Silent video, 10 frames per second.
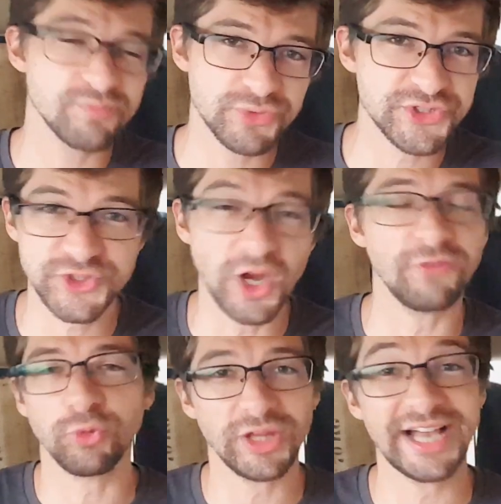
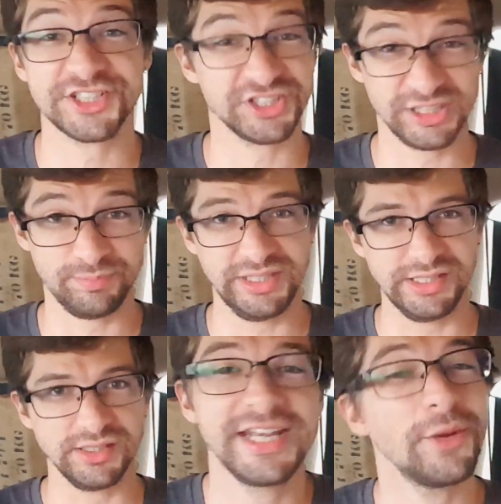stuff will actually
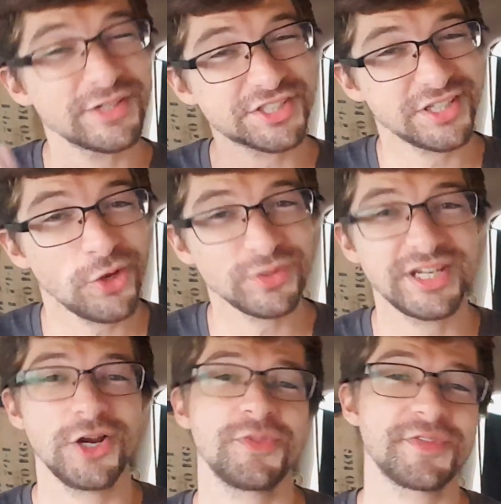be. Now, I should note
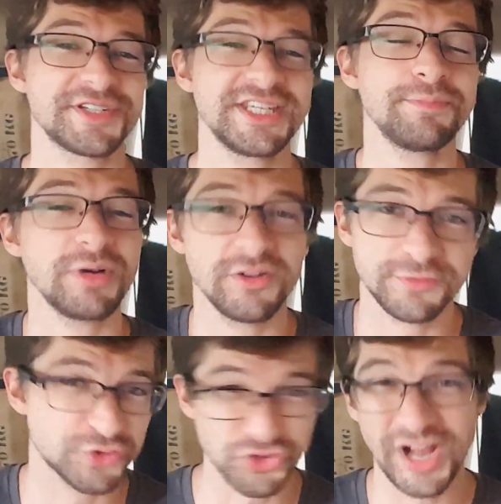here that the tip
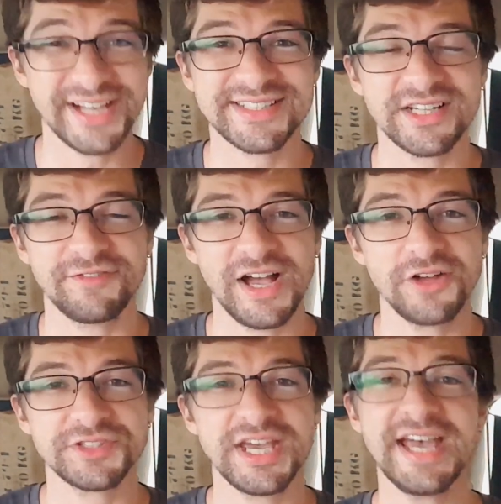of trying stuff
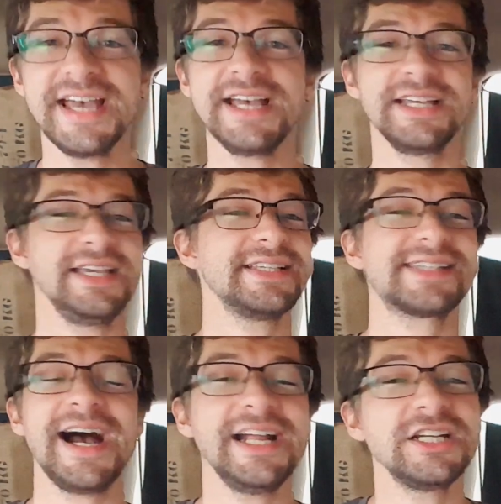out is
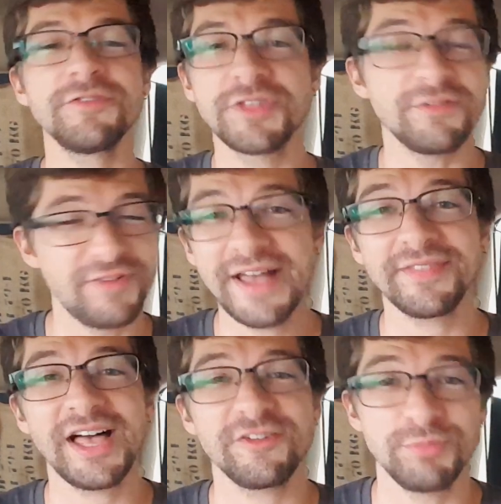kind of the van
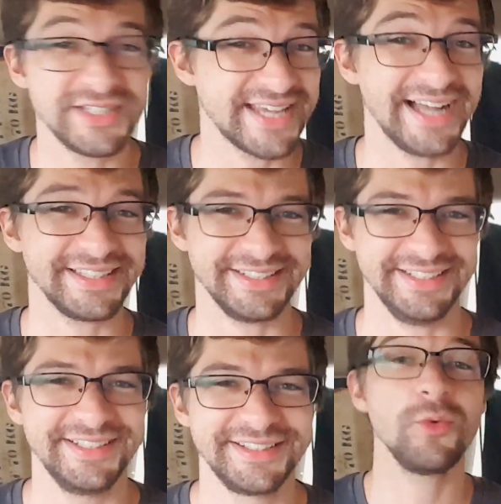life
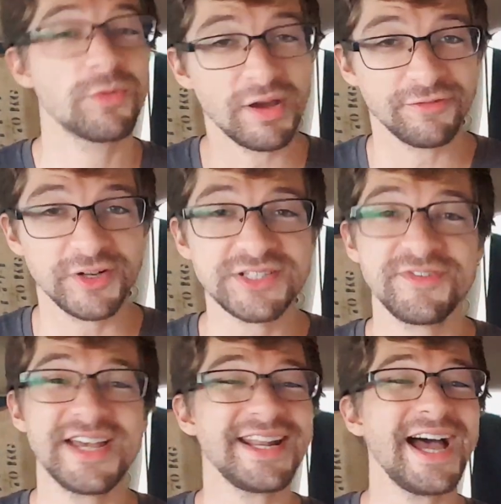mentality. With my first
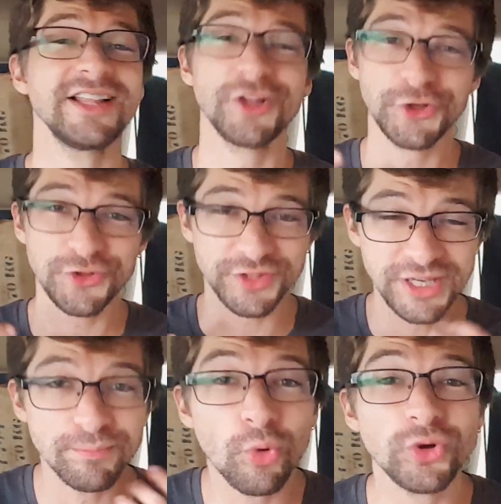van, I learned the
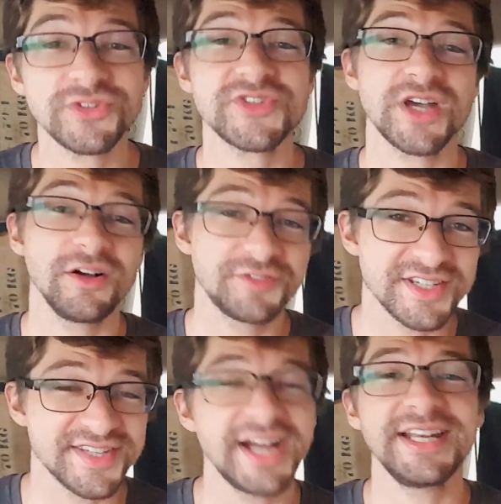importance of
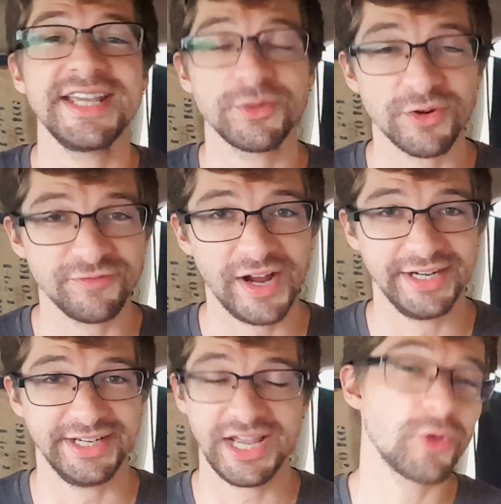designing and
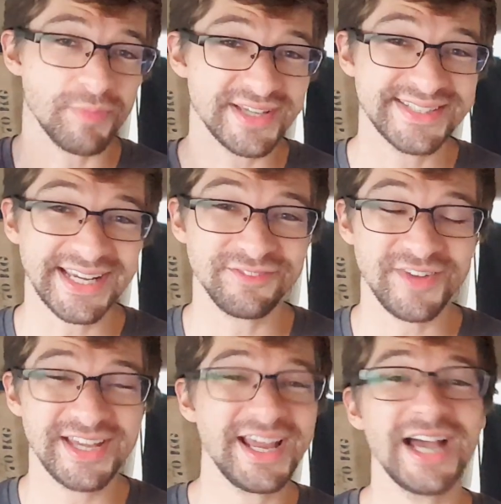refining. With my second
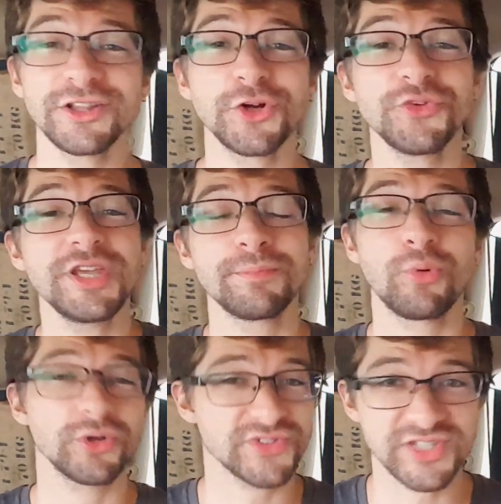van, I learned the
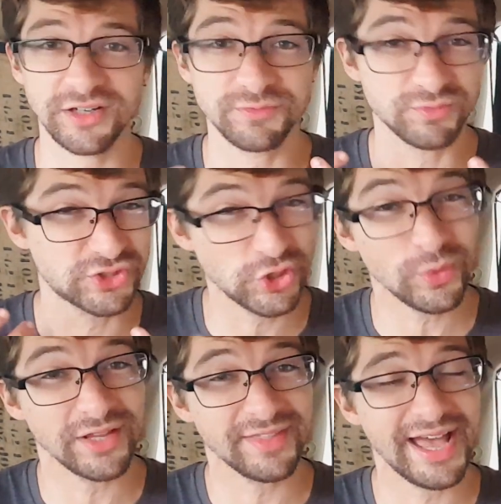importance of
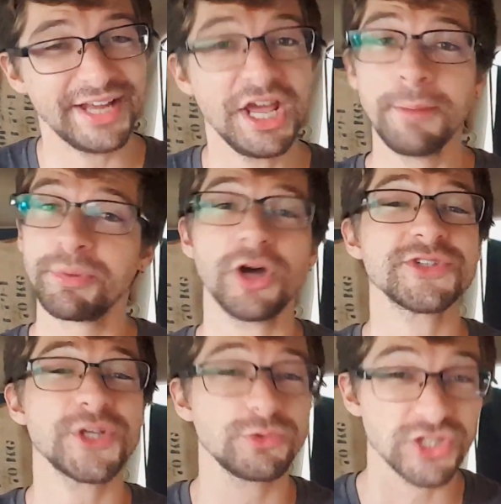doing that, but
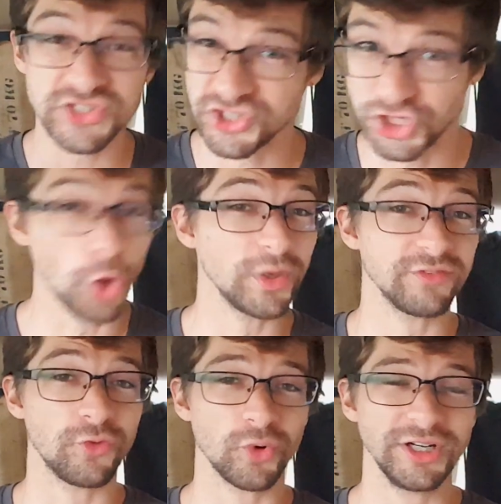also just going
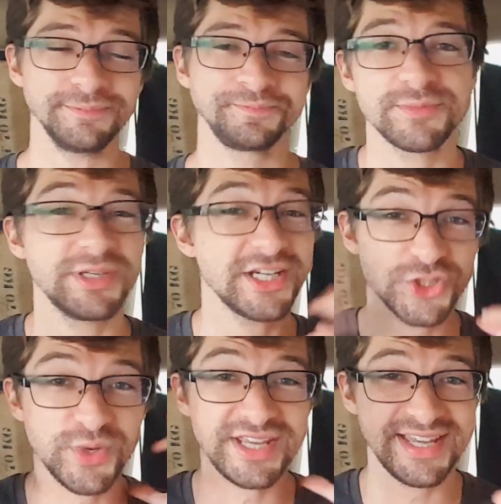for it. Because
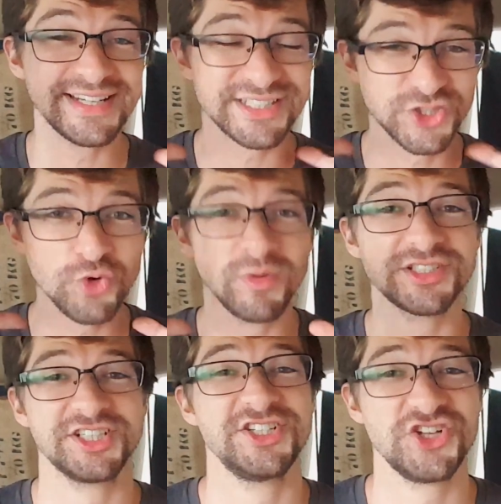you can get too
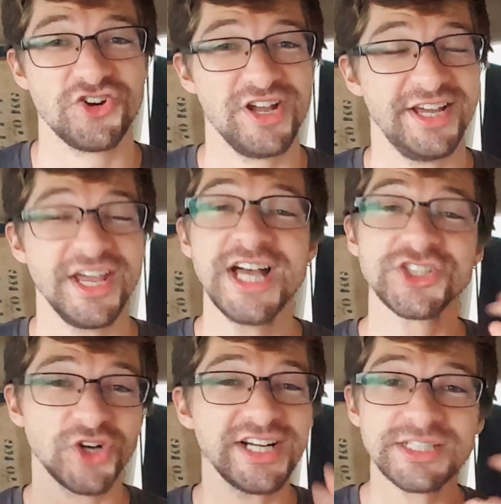much into your head.
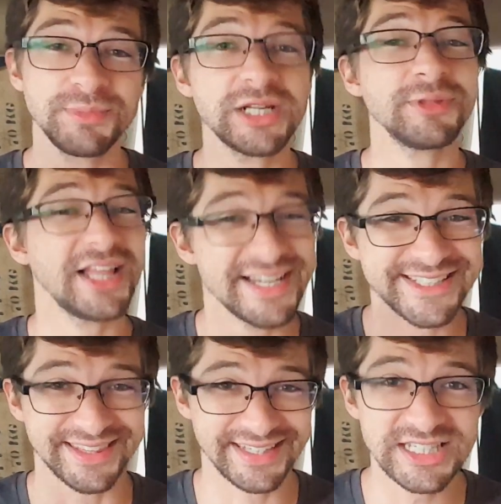Trying to
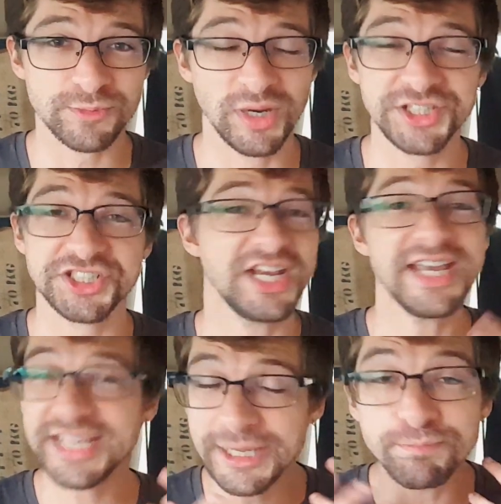minimize this much
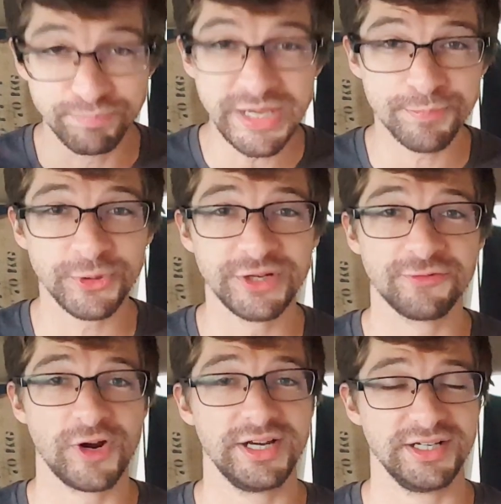can be pretty
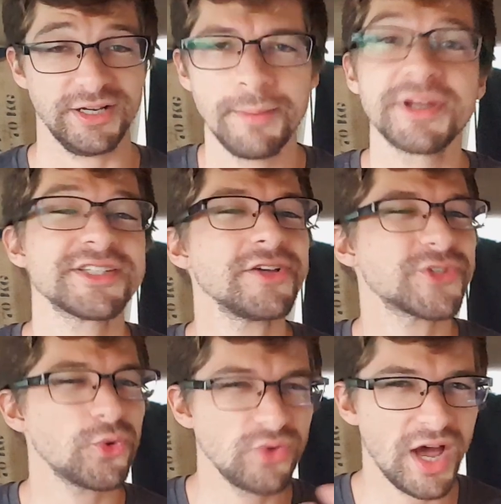frightening, but it's
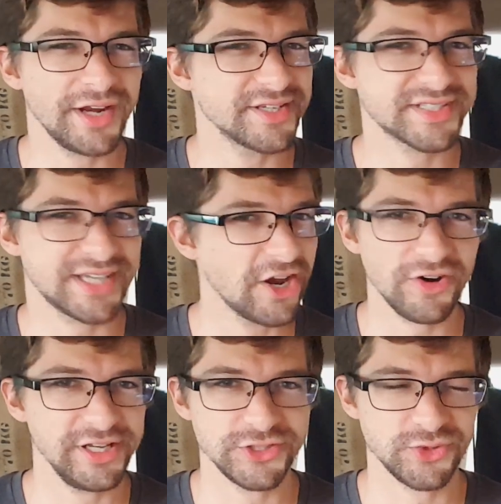also not as
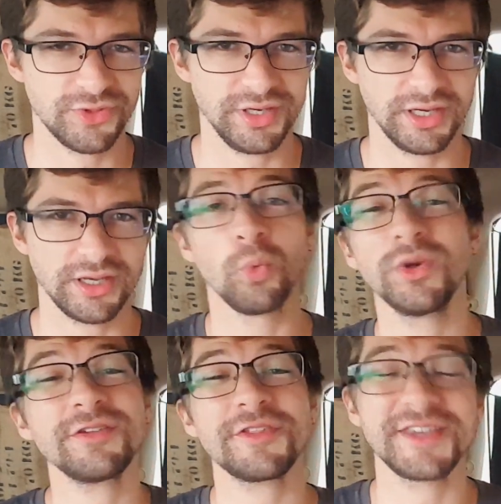scary as you think.
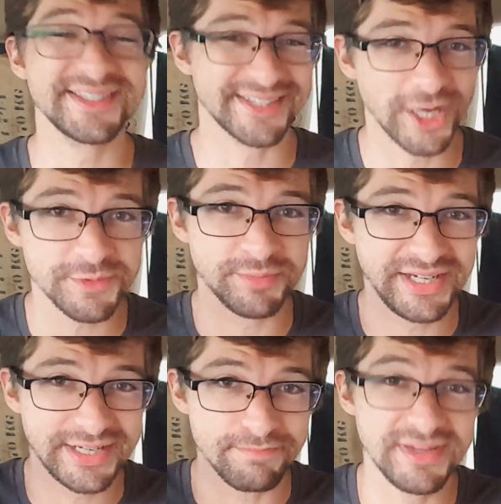One of the things that helped
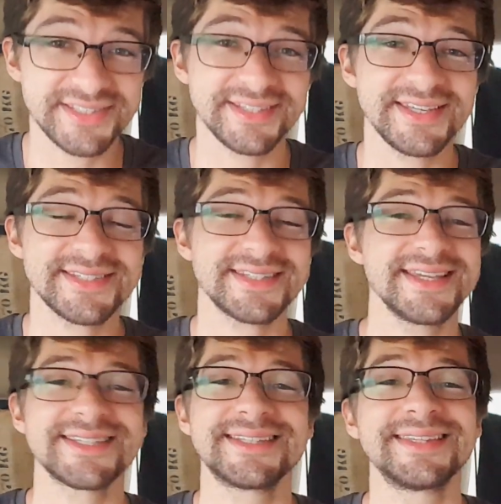me commit to this
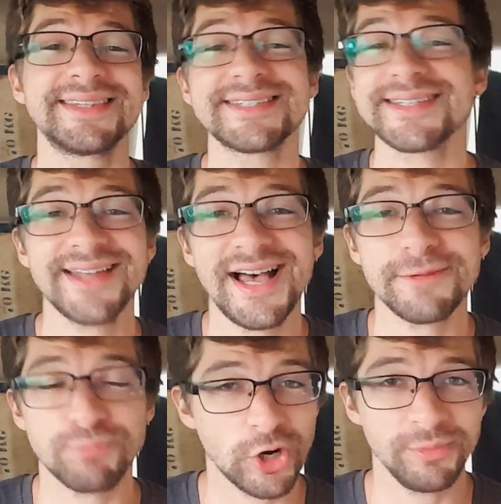is that this is
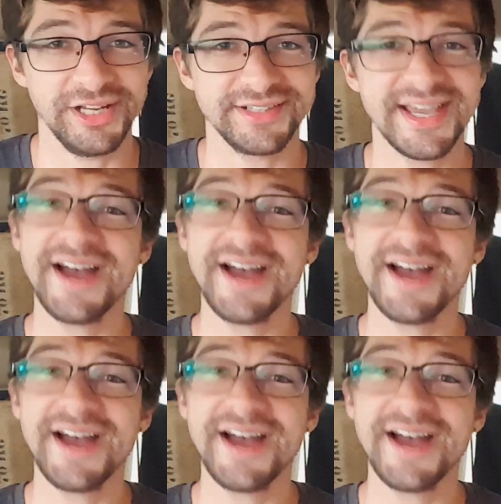not permanent.